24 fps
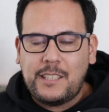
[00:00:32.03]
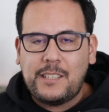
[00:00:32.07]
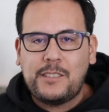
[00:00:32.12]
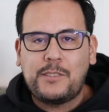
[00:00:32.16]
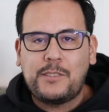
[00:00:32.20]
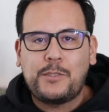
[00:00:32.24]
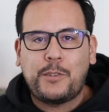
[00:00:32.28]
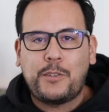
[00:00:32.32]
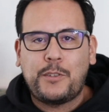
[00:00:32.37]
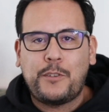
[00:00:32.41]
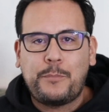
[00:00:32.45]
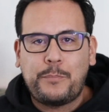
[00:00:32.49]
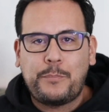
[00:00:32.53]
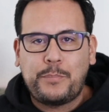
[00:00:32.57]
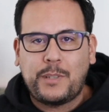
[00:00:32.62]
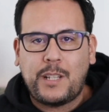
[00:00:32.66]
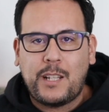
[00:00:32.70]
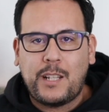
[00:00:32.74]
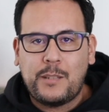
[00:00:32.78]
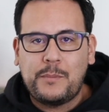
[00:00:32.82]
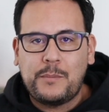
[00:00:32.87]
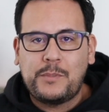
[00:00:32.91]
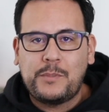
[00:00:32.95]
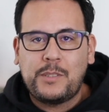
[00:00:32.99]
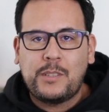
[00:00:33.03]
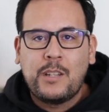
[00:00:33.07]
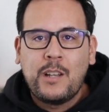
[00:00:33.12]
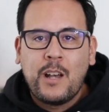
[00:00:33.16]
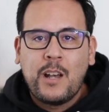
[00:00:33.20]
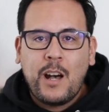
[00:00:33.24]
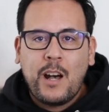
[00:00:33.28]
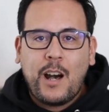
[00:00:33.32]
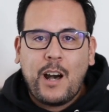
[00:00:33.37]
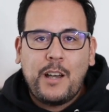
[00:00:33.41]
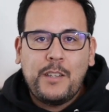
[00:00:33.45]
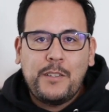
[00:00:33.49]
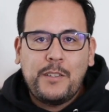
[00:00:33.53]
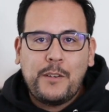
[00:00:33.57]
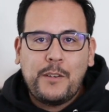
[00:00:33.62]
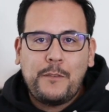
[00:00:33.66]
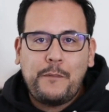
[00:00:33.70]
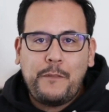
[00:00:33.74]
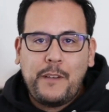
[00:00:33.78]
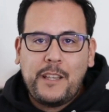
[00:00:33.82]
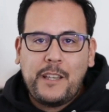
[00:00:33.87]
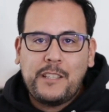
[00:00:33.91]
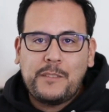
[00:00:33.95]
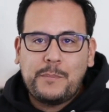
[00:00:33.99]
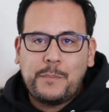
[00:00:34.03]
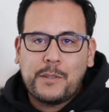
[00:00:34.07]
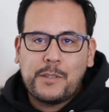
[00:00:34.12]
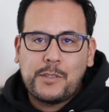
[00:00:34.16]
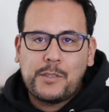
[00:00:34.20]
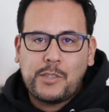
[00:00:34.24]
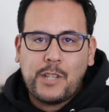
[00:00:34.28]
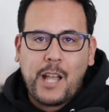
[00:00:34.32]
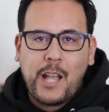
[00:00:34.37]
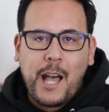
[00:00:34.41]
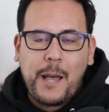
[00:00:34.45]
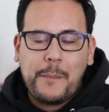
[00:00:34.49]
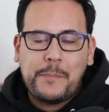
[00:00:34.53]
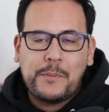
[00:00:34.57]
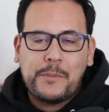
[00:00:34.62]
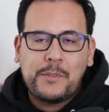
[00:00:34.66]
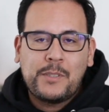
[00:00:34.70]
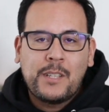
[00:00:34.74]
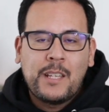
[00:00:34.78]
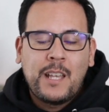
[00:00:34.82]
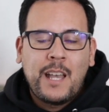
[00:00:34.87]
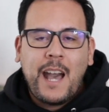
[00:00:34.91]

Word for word: sort of problems on your Facebook Shops?